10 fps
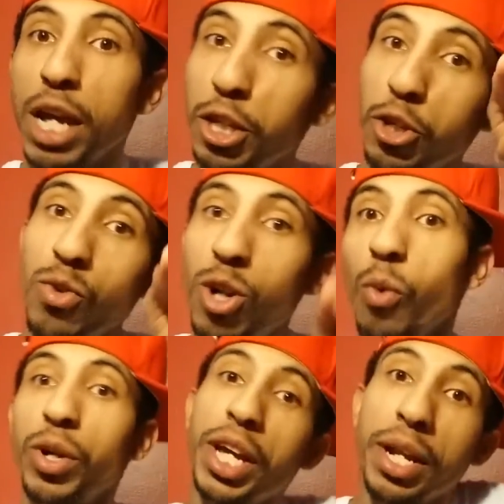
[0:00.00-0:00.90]
And you
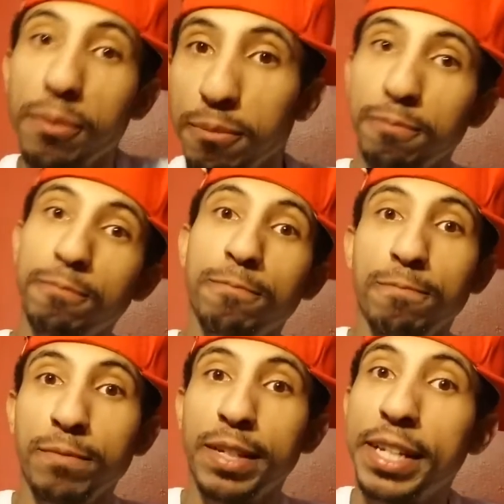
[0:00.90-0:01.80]
gonna get it.
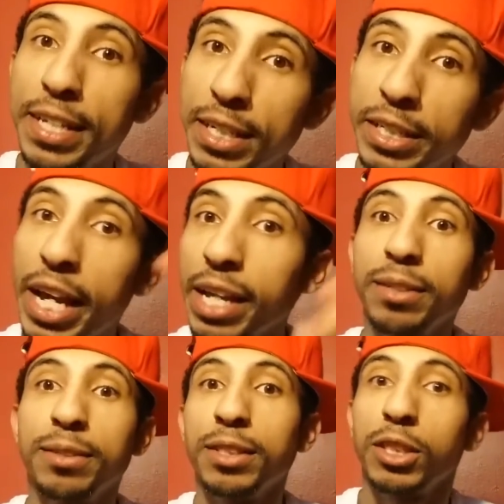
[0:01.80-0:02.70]

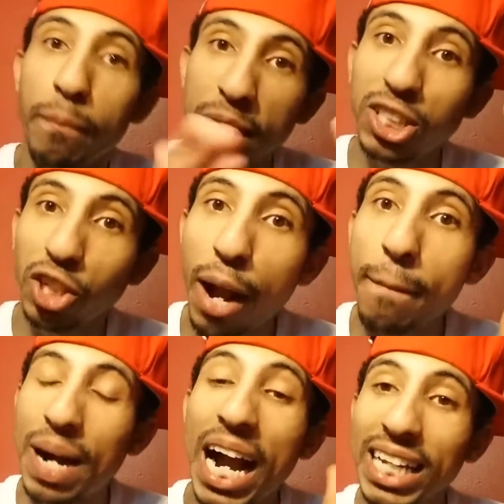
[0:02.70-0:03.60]
Okay? So make sure
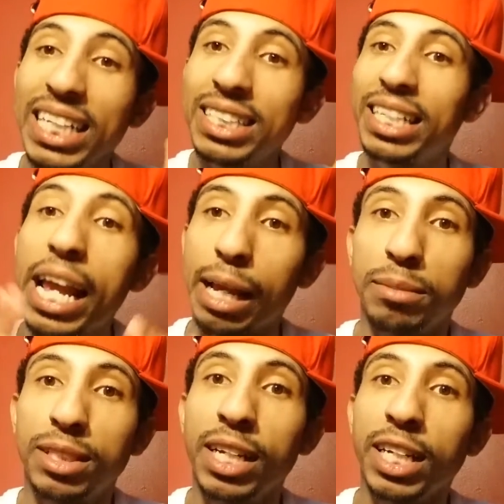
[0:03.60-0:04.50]
y'all buy these
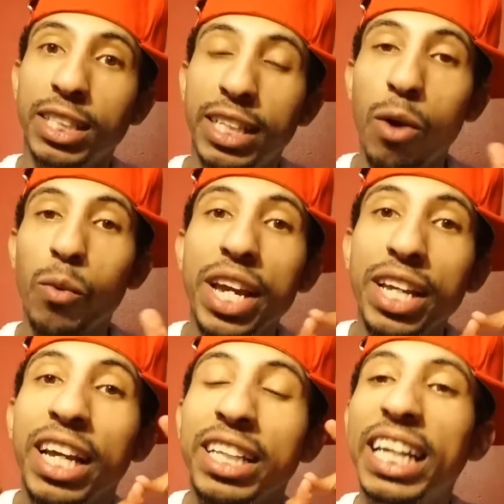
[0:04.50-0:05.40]
games. Because that
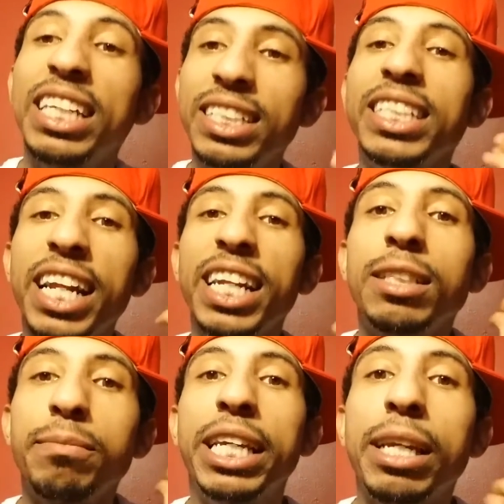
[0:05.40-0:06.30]
way they see that it
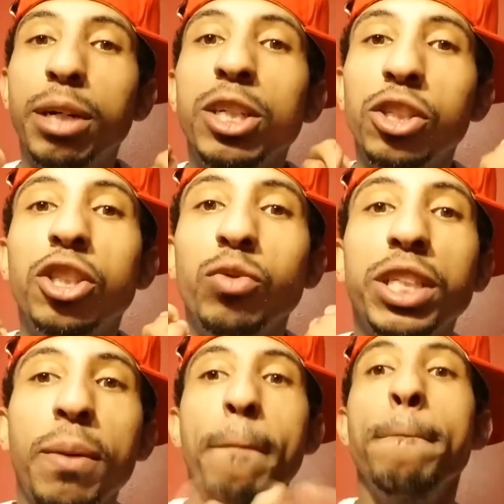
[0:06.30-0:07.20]
is making money on the
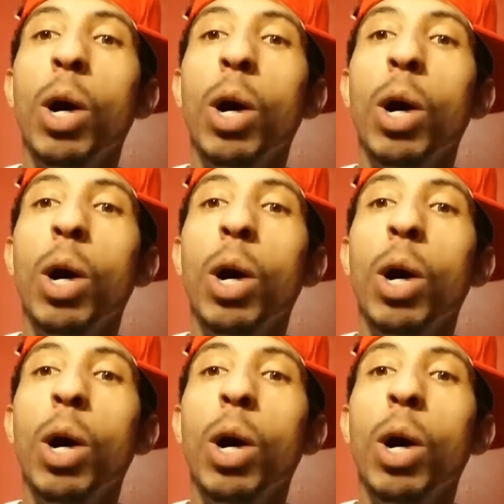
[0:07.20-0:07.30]
Switch.